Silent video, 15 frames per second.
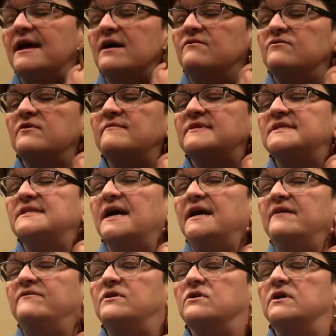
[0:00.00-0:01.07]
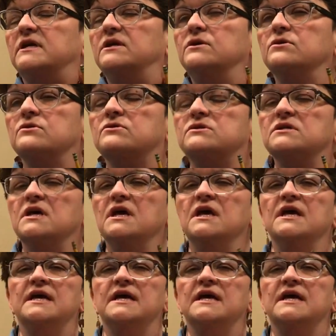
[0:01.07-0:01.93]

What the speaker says: down from the side of your ears.